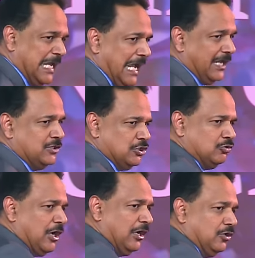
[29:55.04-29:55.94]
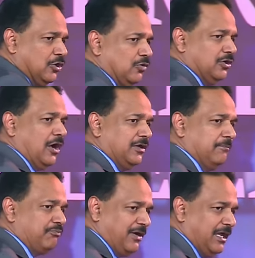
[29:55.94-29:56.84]
and you know how to go to God
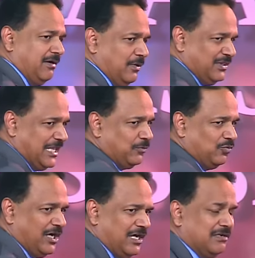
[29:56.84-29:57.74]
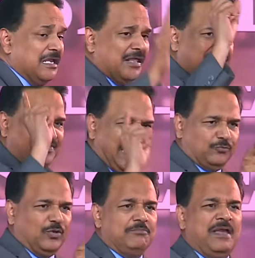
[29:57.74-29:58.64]
in prayer with that word, that
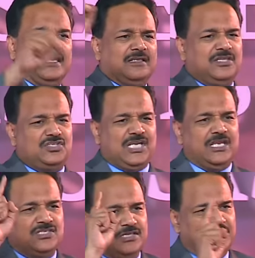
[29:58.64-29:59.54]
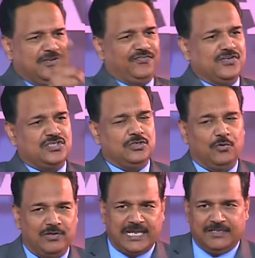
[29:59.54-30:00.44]
will make the change and the difference in
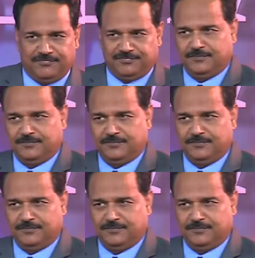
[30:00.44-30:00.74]
your life.